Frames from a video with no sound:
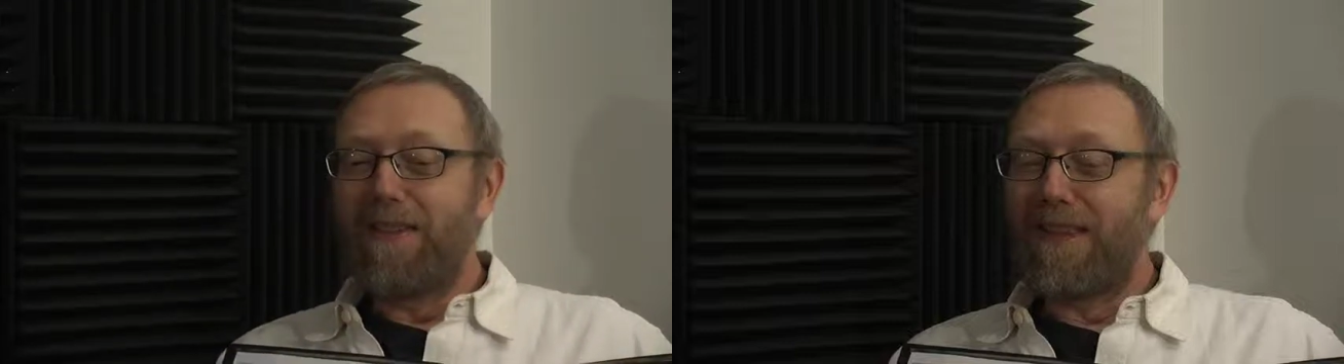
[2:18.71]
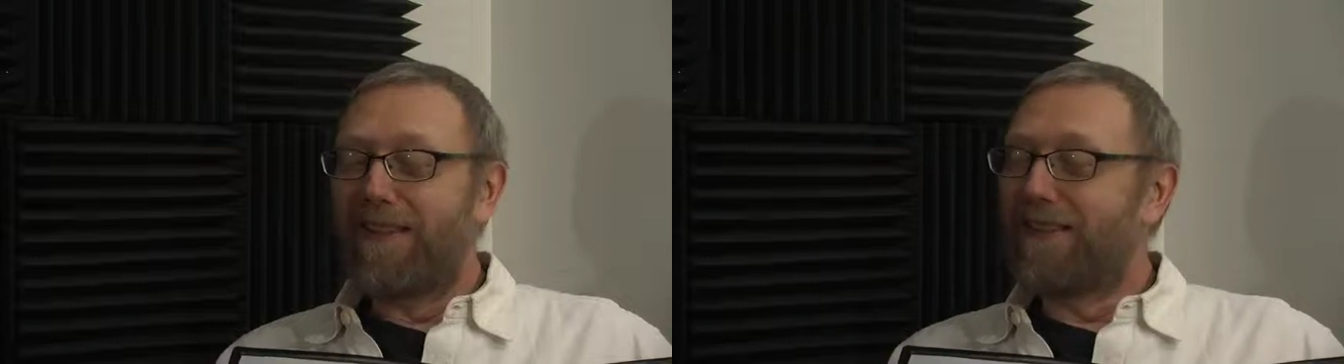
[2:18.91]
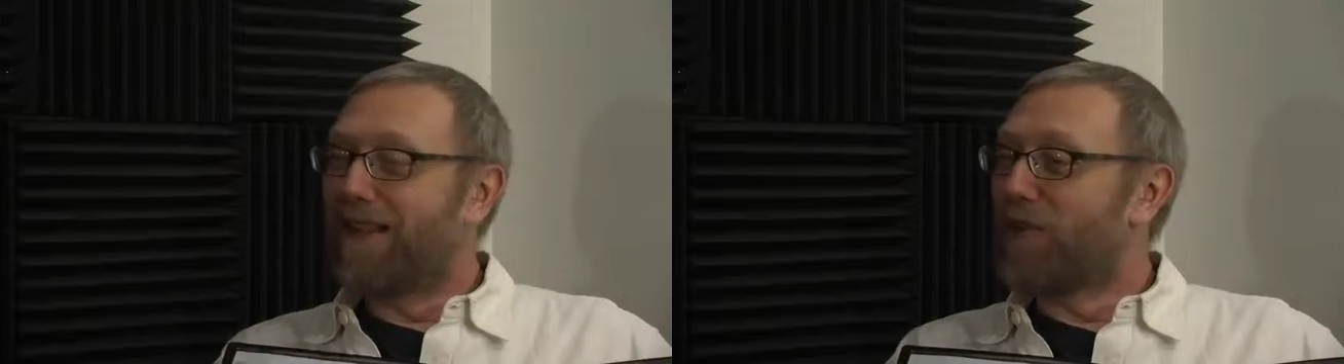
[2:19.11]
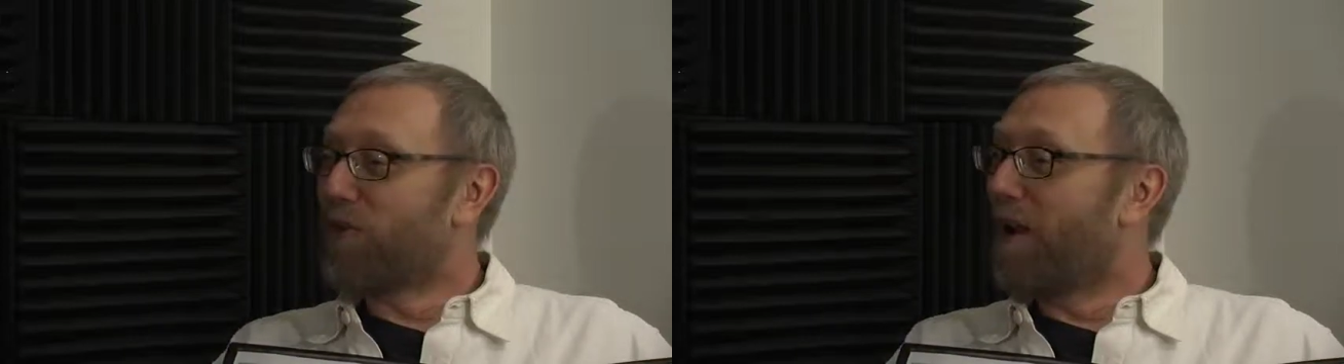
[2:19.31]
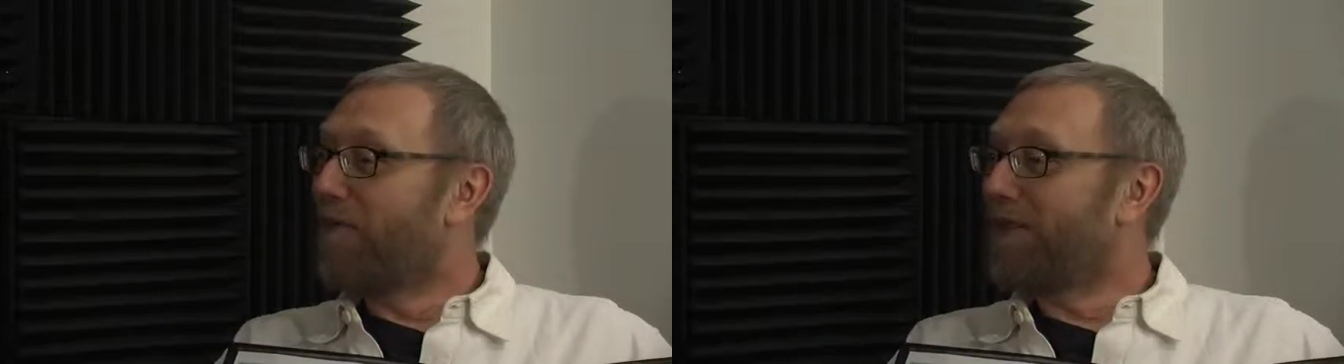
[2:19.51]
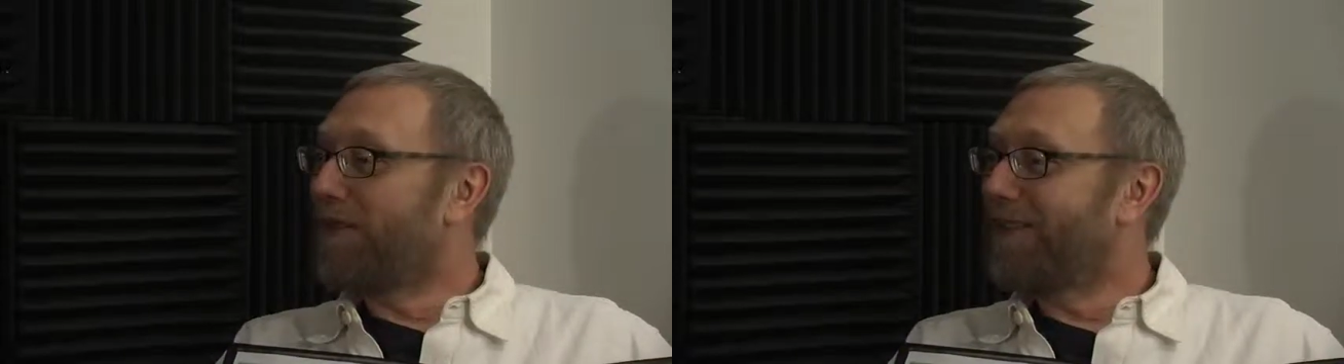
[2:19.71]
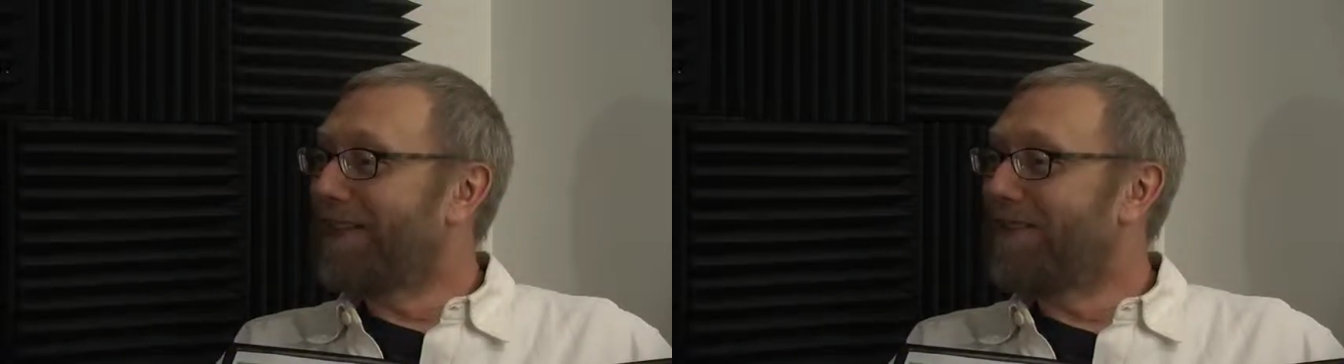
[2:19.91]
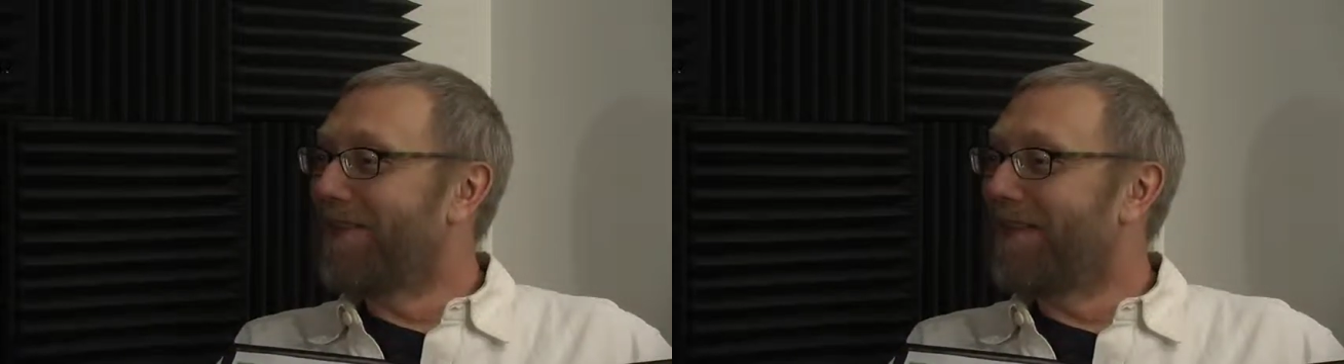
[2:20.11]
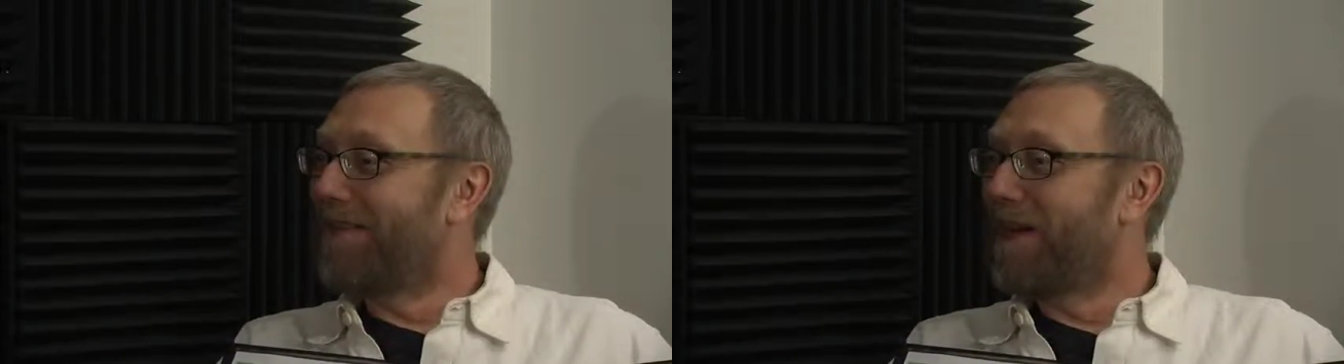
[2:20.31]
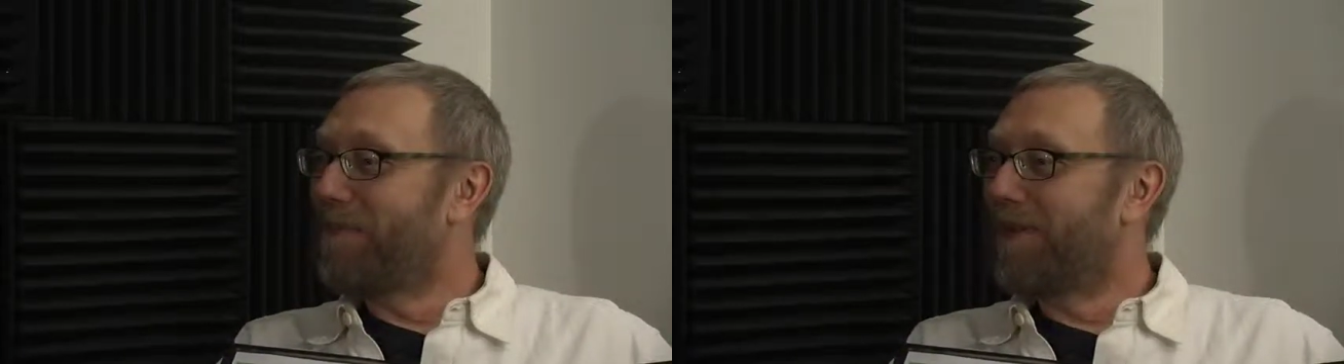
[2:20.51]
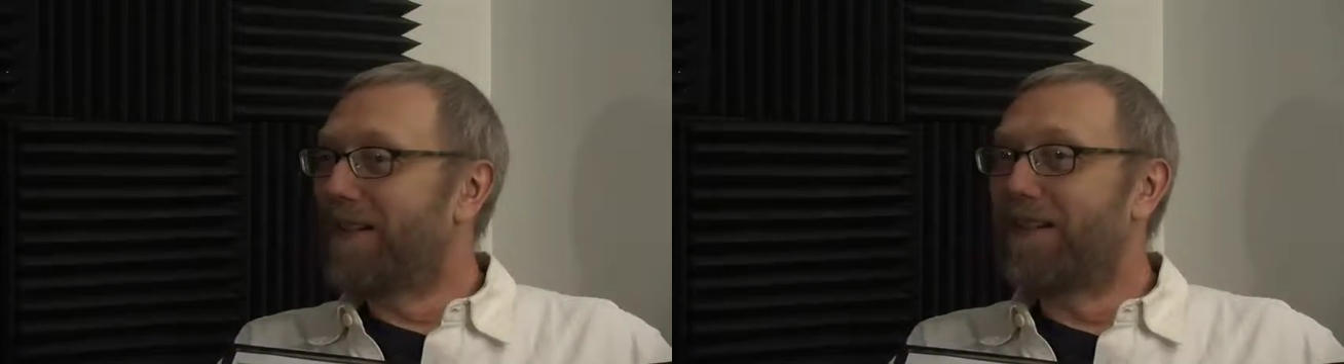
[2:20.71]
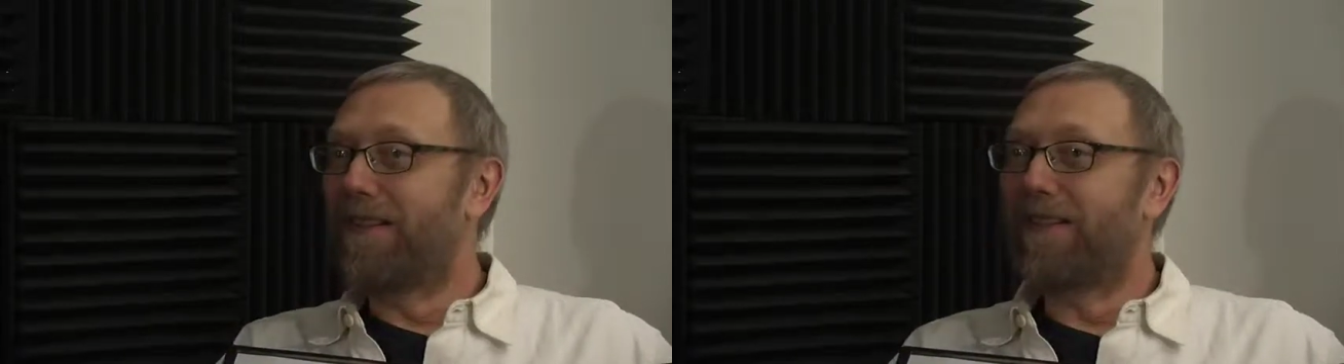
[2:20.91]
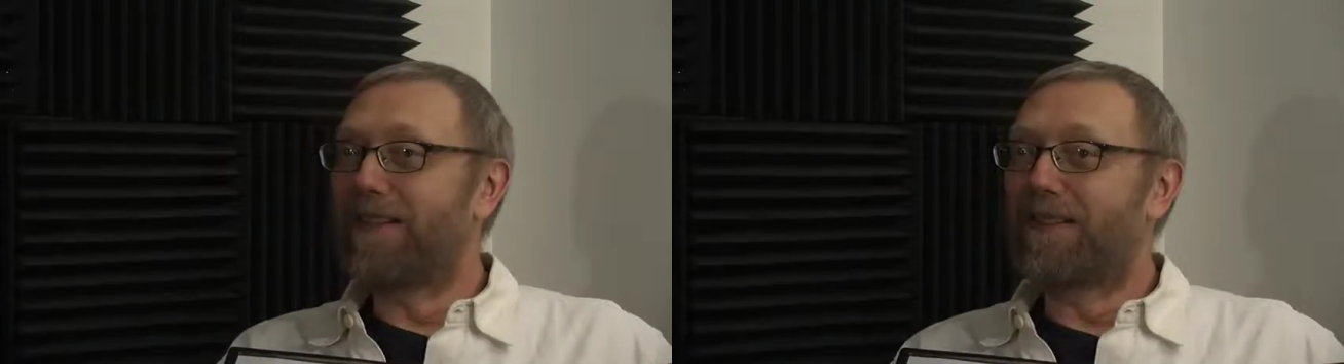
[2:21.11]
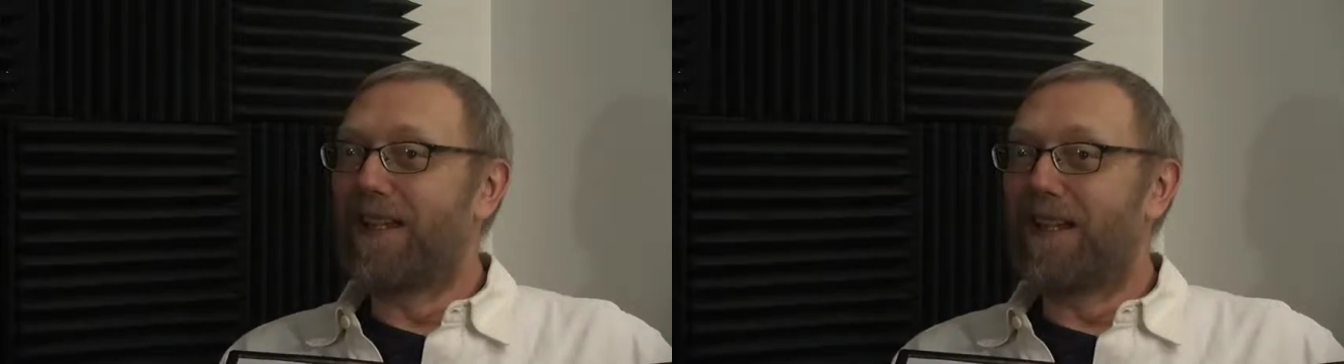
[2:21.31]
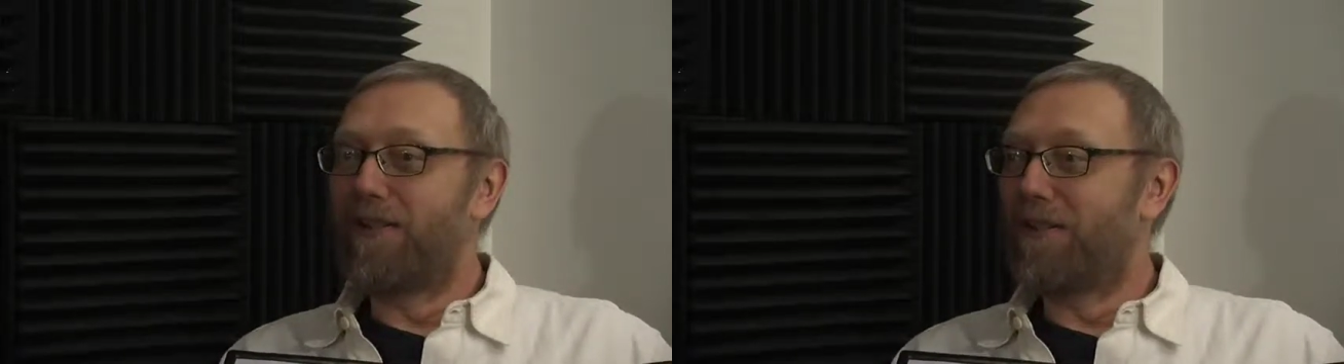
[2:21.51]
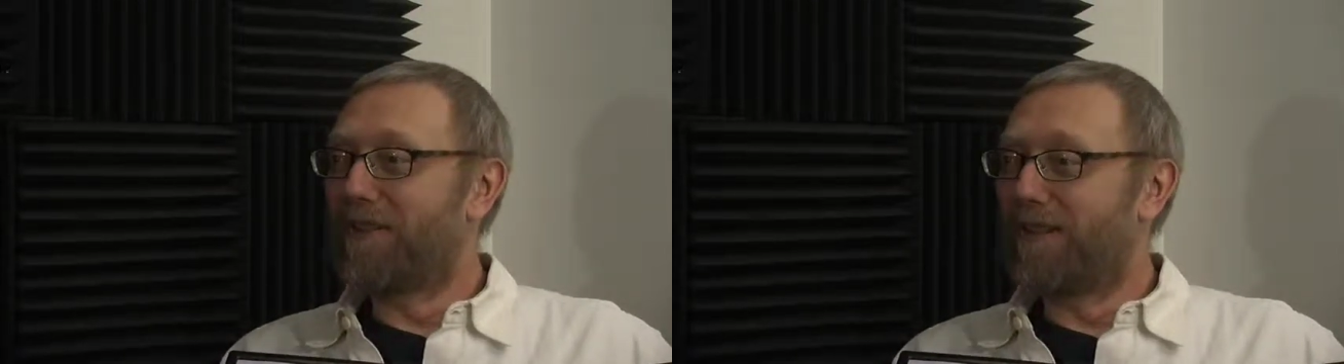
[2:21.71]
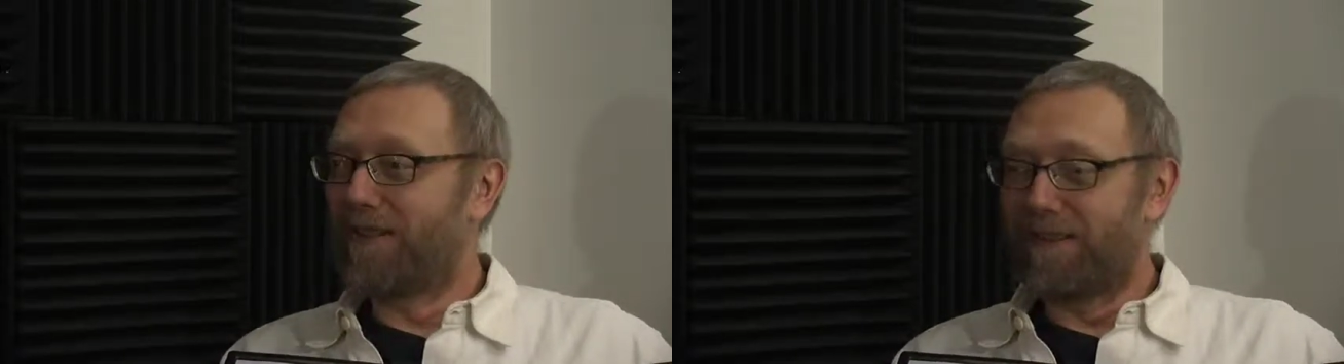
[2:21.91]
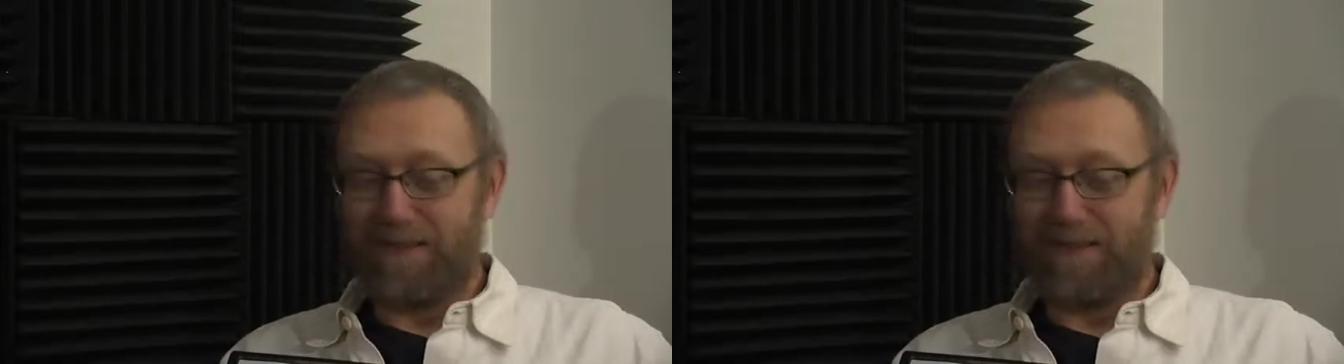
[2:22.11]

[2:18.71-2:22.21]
they get softer as they evaporate, and the edges get